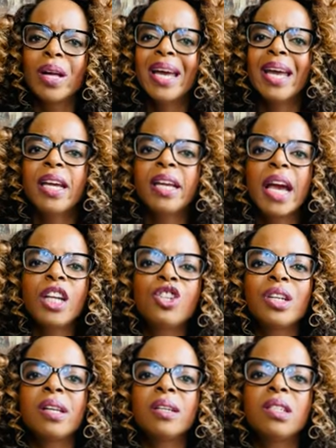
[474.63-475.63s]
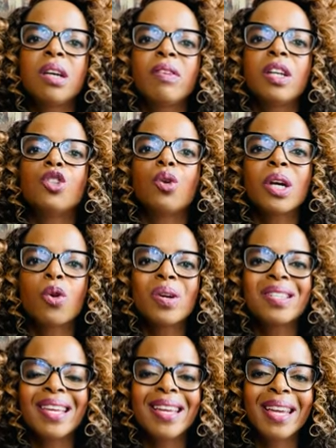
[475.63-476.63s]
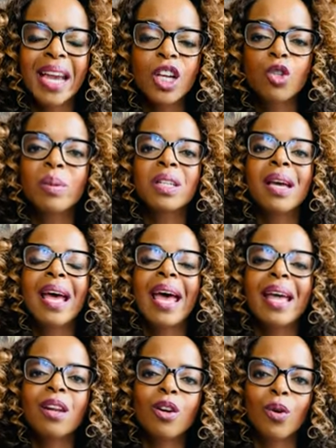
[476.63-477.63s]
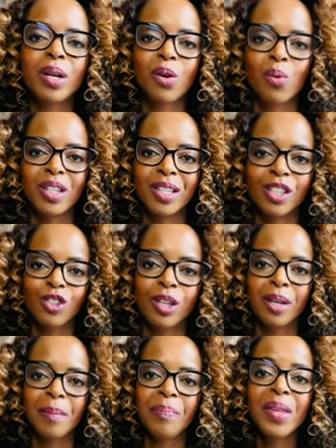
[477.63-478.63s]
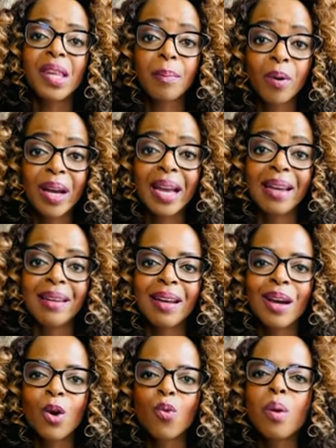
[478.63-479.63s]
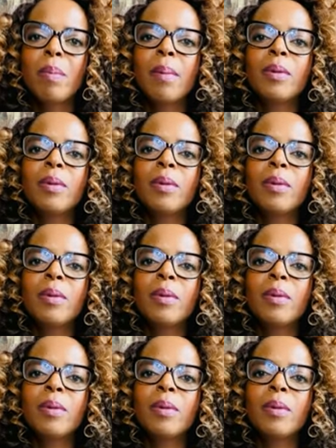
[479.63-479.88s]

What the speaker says: engage in an activity to increase engagement and learning retention. Number eight, remember